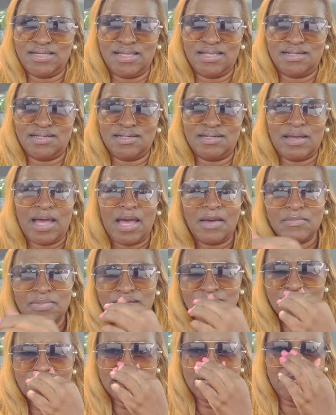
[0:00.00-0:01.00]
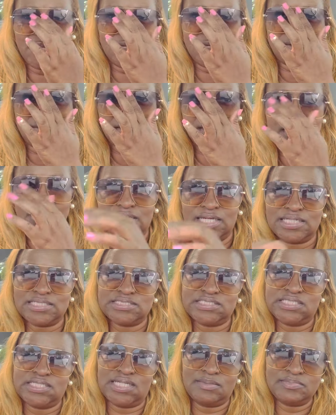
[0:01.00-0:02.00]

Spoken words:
And I'm good now. You know, like I said,